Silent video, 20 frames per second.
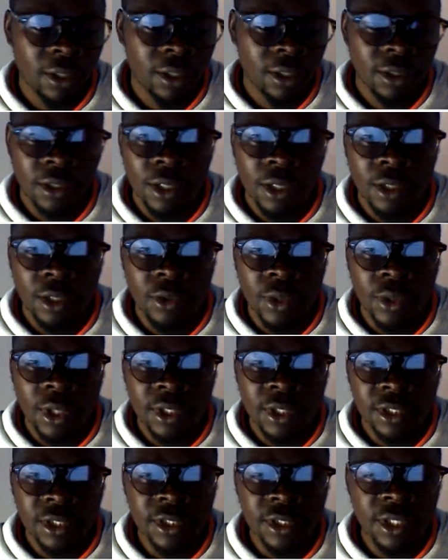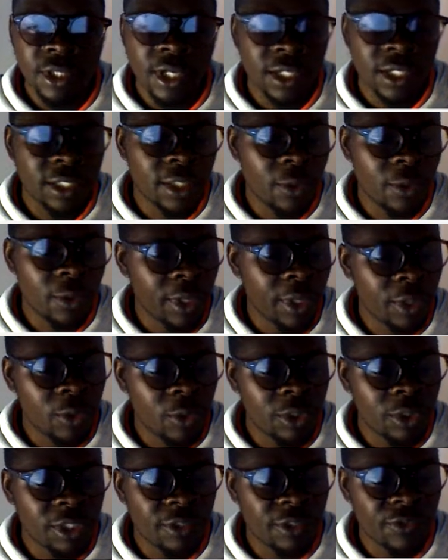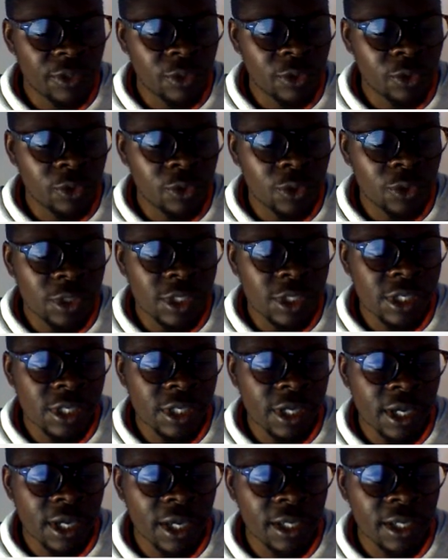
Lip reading: and you can see that the way whatever you're doing here